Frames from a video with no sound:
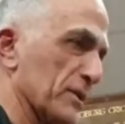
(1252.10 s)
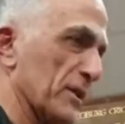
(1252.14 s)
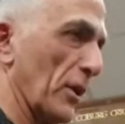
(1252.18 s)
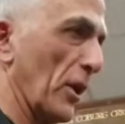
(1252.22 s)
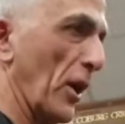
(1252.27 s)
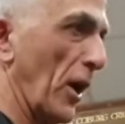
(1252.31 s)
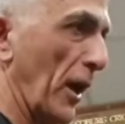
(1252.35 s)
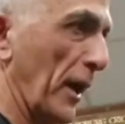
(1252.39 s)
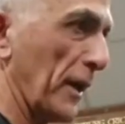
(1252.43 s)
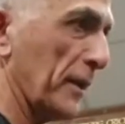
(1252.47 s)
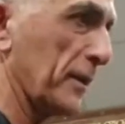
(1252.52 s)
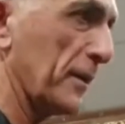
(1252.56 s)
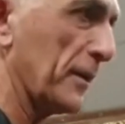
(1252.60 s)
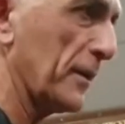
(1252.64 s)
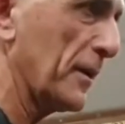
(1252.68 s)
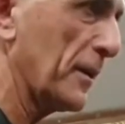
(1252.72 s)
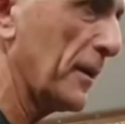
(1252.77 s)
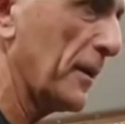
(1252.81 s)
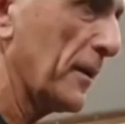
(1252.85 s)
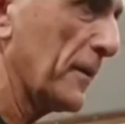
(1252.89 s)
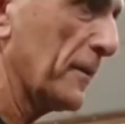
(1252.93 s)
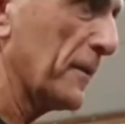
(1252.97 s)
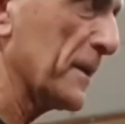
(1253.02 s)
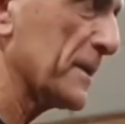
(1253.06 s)
like.
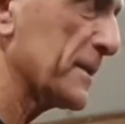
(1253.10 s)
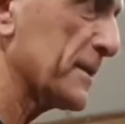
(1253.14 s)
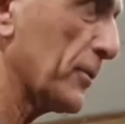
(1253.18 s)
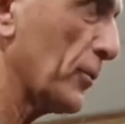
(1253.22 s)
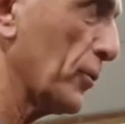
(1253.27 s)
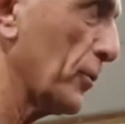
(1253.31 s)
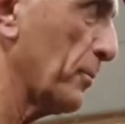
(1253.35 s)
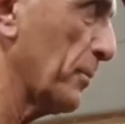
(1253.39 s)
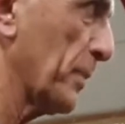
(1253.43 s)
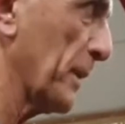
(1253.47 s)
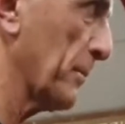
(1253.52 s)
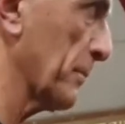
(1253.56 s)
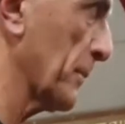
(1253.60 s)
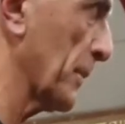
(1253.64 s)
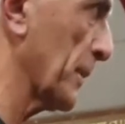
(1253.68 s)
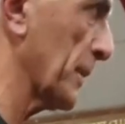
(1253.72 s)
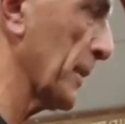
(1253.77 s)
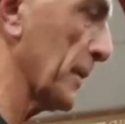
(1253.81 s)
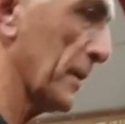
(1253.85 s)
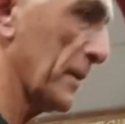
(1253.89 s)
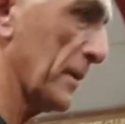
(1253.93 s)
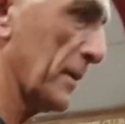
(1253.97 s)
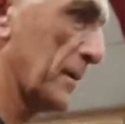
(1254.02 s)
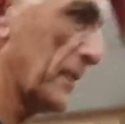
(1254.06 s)
This could be me.
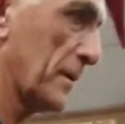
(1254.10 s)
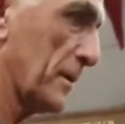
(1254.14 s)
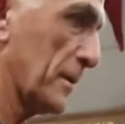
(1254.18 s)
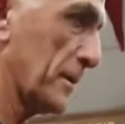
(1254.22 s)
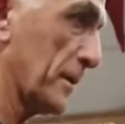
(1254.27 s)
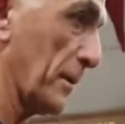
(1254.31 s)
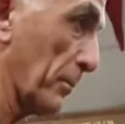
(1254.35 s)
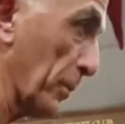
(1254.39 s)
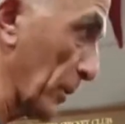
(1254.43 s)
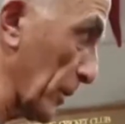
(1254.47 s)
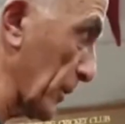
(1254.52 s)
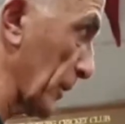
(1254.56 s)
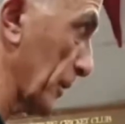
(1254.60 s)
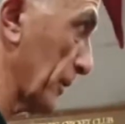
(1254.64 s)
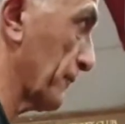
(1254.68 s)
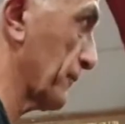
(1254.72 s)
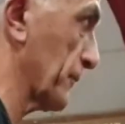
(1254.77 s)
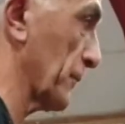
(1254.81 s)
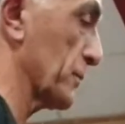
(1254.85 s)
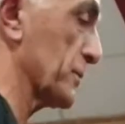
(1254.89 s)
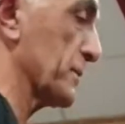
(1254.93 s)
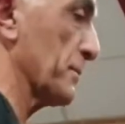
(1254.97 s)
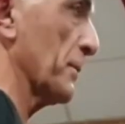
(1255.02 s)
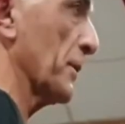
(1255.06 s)
The belief it
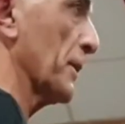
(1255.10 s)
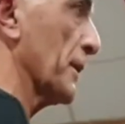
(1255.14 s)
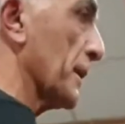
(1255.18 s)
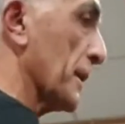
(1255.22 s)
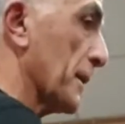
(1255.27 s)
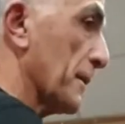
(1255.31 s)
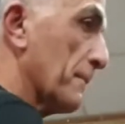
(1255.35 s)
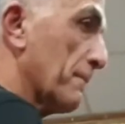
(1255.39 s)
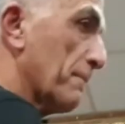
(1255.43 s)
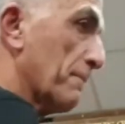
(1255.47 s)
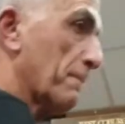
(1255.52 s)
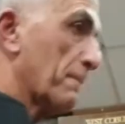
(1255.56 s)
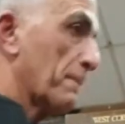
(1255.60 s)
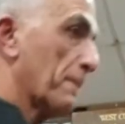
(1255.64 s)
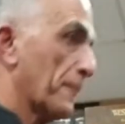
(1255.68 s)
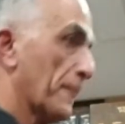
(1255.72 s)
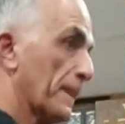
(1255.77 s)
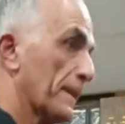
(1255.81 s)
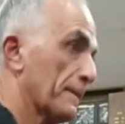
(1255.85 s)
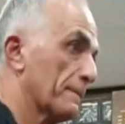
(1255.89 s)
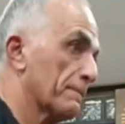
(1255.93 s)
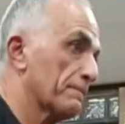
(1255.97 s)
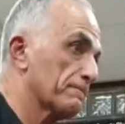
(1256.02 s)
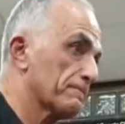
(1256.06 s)
was me. I
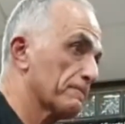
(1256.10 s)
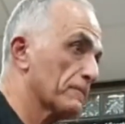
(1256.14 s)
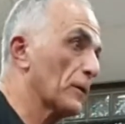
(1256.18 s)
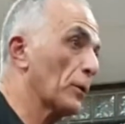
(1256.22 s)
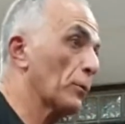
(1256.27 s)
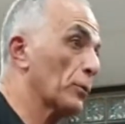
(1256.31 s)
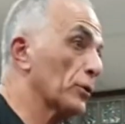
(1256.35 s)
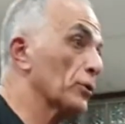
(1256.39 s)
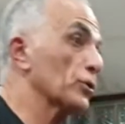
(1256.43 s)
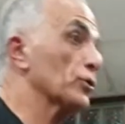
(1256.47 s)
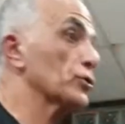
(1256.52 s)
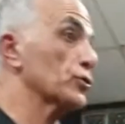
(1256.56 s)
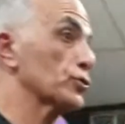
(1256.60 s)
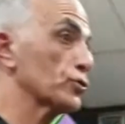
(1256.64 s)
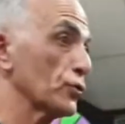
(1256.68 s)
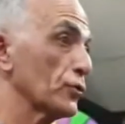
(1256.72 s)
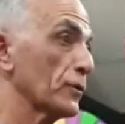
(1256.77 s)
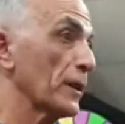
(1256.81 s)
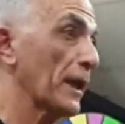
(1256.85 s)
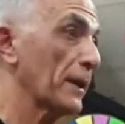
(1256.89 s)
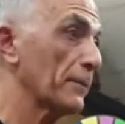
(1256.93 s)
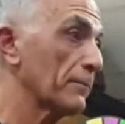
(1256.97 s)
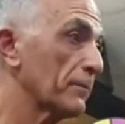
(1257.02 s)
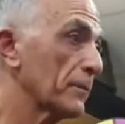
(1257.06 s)
wanted to do
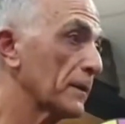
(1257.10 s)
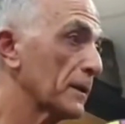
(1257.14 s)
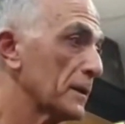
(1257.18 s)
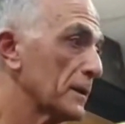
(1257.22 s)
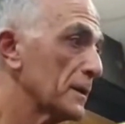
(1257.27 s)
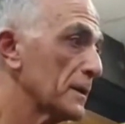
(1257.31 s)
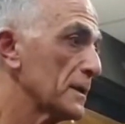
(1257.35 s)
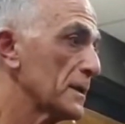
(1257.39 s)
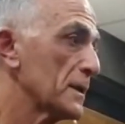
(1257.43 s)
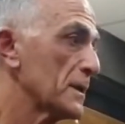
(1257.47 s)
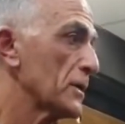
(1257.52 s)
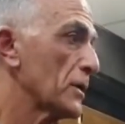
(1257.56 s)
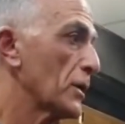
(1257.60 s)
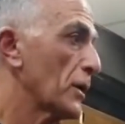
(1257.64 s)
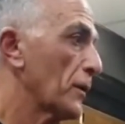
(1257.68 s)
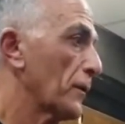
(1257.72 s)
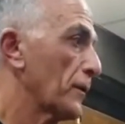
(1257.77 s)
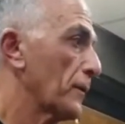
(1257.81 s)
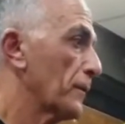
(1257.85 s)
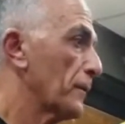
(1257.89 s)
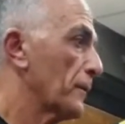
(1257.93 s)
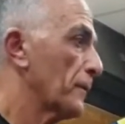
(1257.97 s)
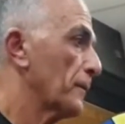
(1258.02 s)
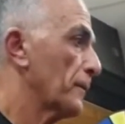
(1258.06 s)
that.
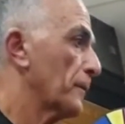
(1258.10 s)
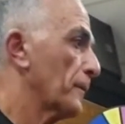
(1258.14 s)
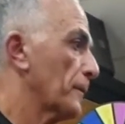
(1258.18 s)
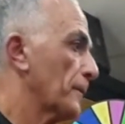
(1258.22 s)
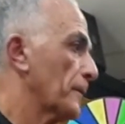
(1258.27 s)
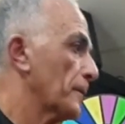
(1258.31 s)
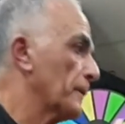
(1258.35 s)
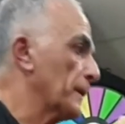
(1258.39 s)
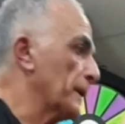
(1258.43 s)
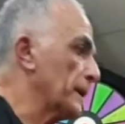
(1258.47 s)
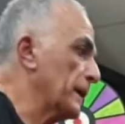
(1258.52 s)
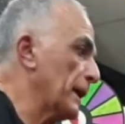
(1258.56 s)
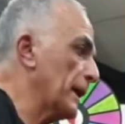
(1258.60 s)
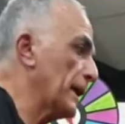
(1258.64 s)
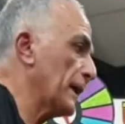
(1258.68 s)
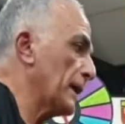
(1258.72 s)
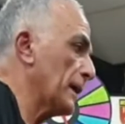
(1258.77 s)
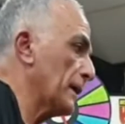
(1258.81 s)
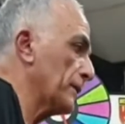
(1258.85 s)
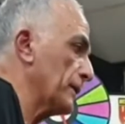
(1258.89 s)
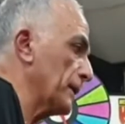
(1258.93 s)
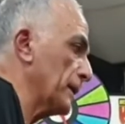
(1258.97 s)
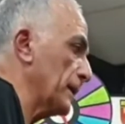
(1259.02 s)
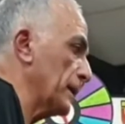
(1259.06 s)

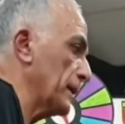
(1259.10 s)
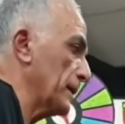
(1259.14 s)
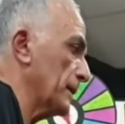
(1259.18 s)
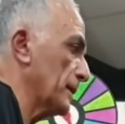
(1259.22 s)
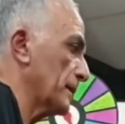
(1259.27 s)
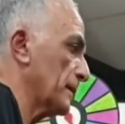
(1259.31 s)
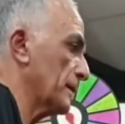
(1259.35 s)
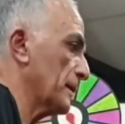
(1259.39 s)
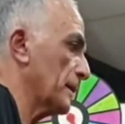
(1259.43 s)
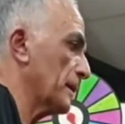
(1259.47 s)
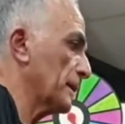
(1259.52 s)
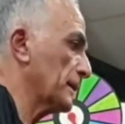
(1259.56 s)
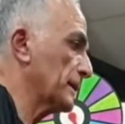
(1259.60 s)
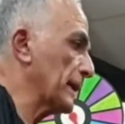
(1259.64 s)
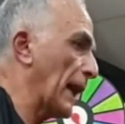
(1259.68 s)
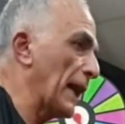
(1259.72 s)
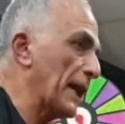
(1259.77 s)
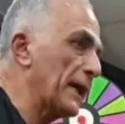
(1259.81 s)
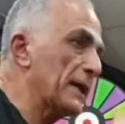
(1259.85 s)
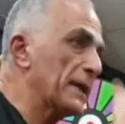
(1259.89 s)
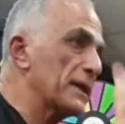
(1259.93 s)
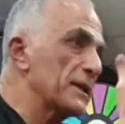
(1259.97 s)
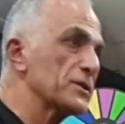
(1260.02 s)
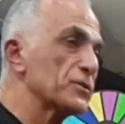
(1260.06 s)
The
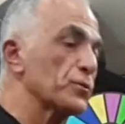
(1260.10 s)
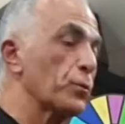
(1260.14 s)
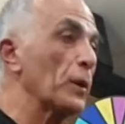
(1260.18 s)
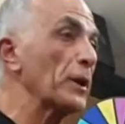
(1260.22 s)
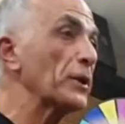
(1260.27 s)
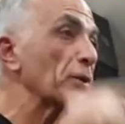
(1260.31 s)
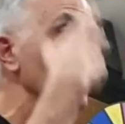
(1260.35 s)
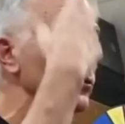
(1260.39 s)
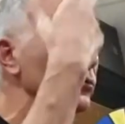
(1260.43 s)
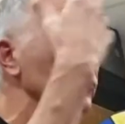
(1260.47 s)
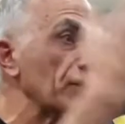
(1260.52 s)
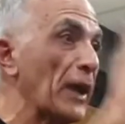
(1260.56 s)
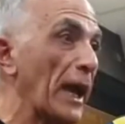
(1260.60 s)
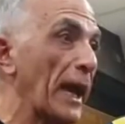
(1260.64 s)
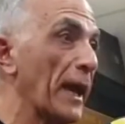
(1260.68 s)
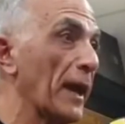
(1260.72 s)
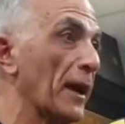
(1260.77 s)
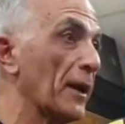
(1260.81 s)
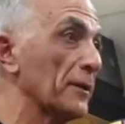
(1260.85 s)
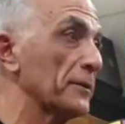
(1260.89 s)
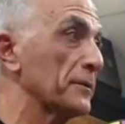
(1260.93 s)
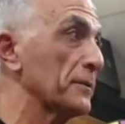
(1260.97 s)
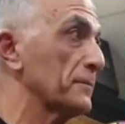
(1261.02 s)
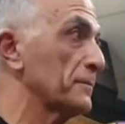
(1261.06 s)
days whittled
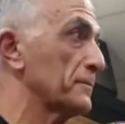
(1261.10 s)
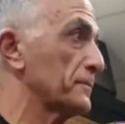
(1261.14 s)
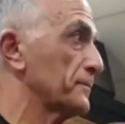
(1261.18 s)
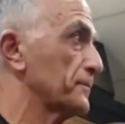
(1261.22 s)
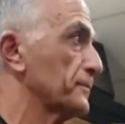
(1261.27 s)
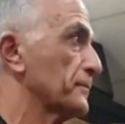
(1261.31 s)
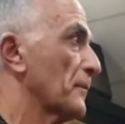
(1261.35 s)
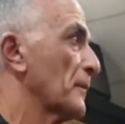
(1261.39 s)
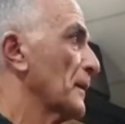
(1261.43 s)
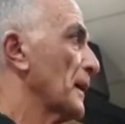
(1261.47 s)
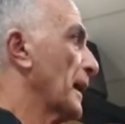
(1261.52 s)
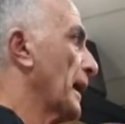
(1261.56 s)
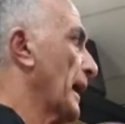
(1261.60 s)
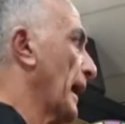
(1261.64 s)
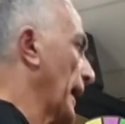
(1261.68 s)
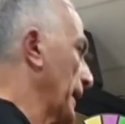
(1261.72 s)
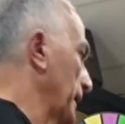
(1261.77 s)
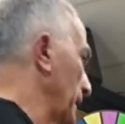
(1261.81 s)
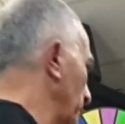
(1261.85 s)
down, and